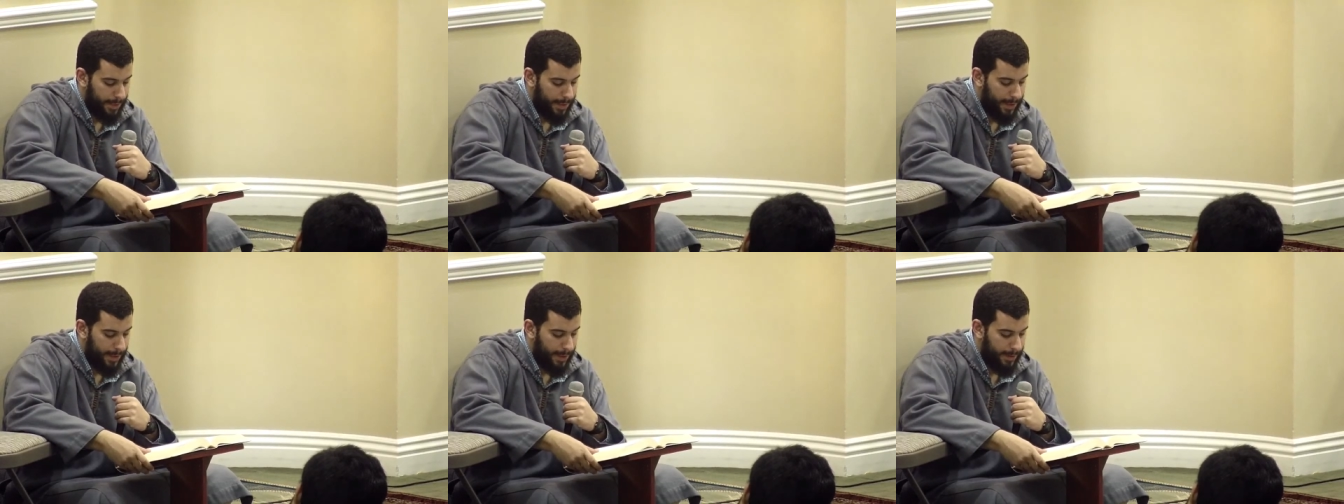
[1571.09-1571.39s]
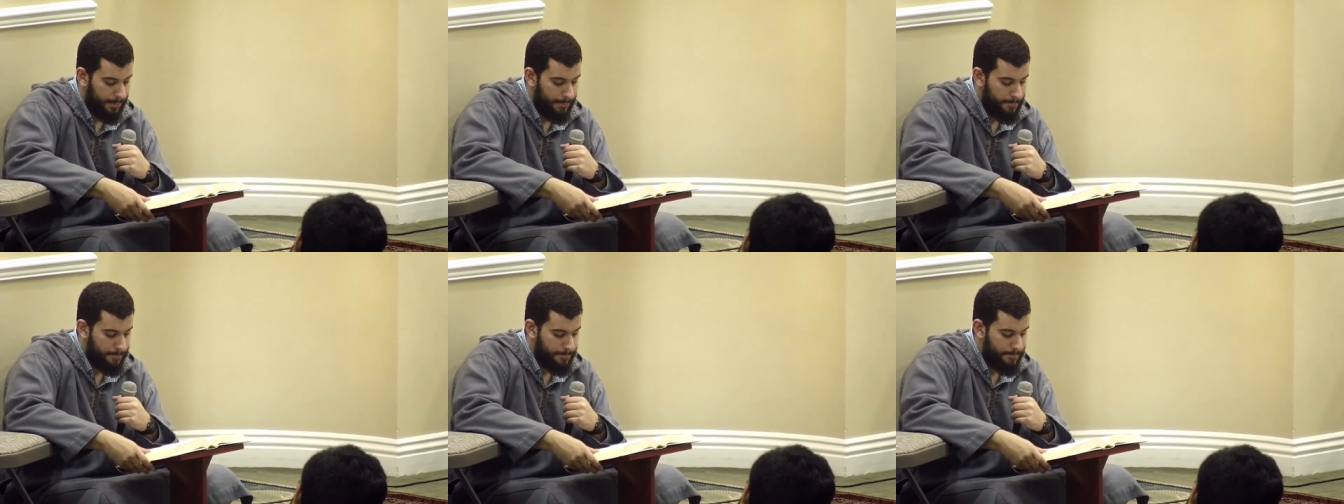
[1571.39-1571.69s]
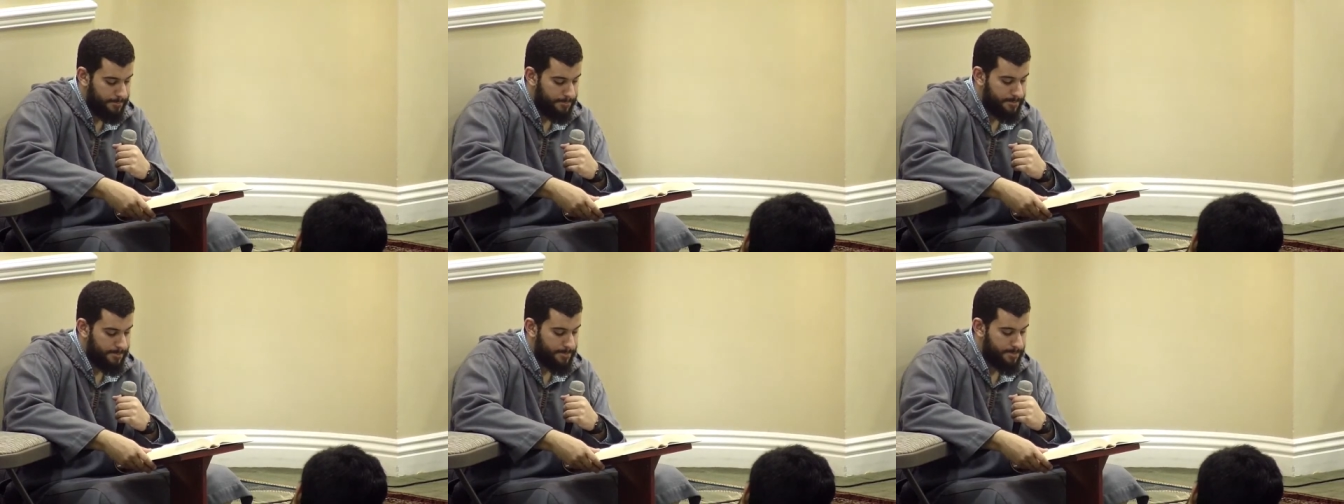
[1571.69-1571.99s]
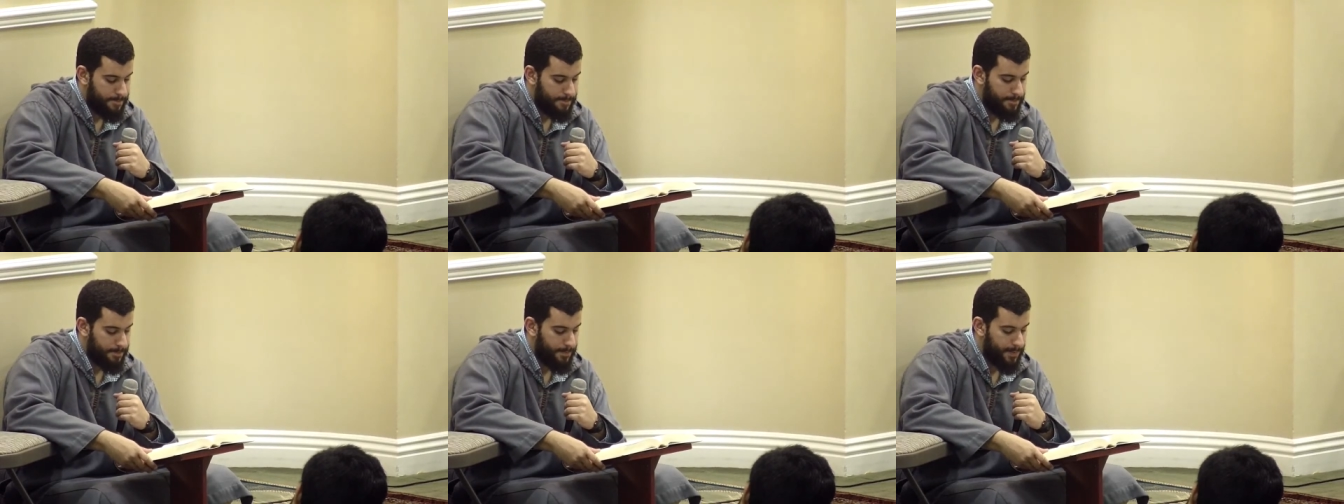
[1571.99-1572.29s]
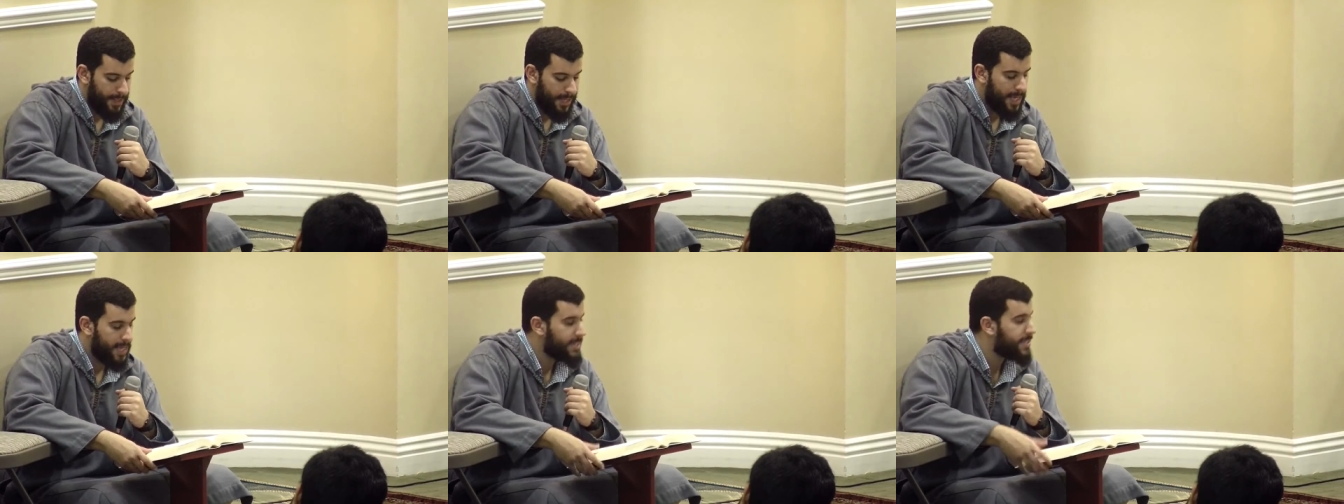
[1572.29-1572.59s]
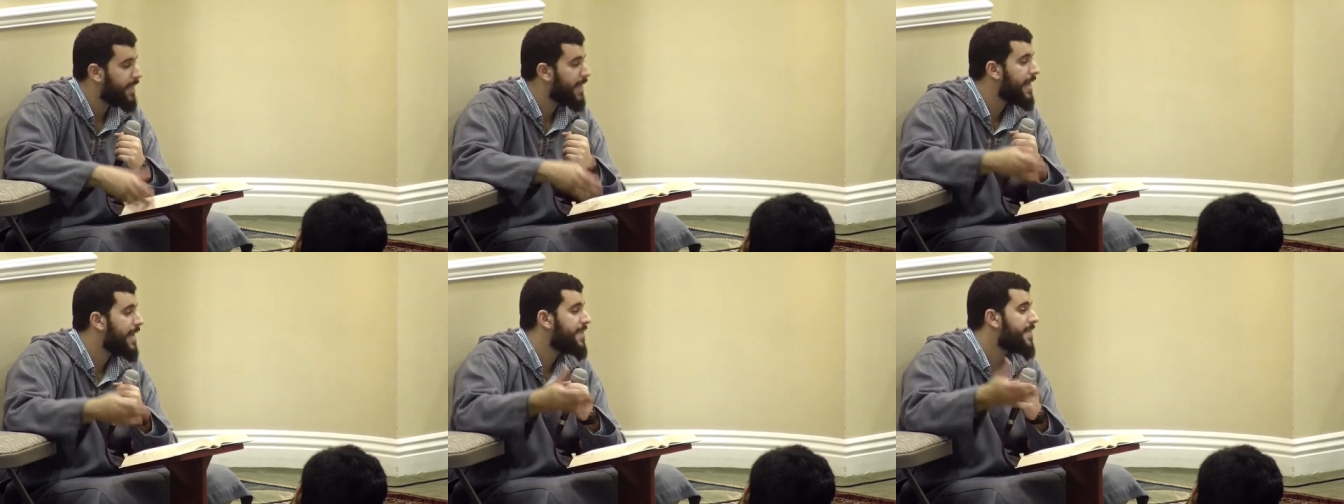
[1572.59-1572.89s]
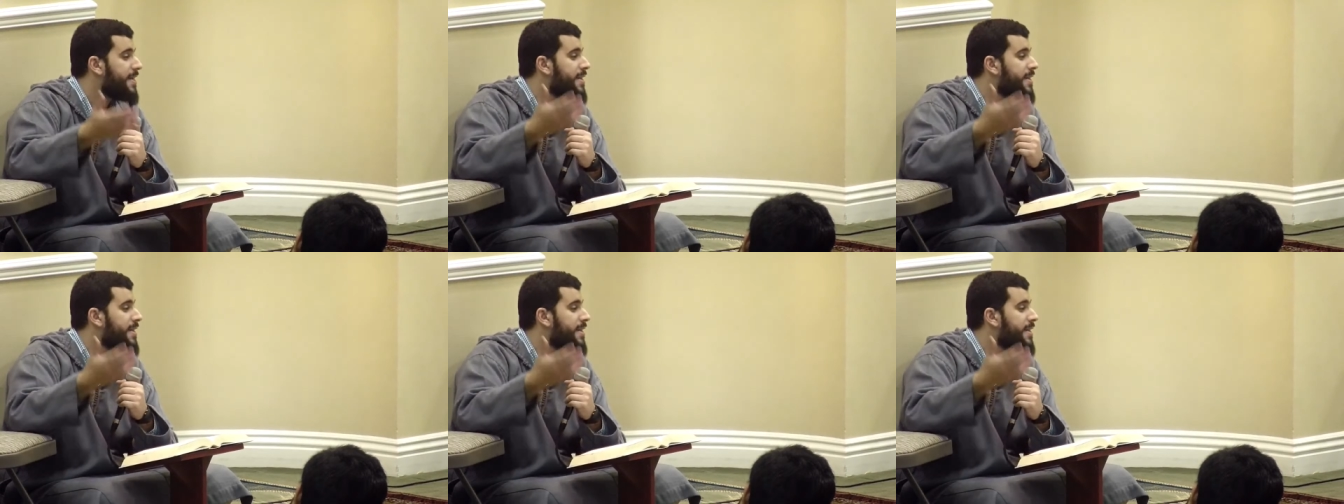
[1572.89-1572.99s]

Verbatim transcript: um, he said, he,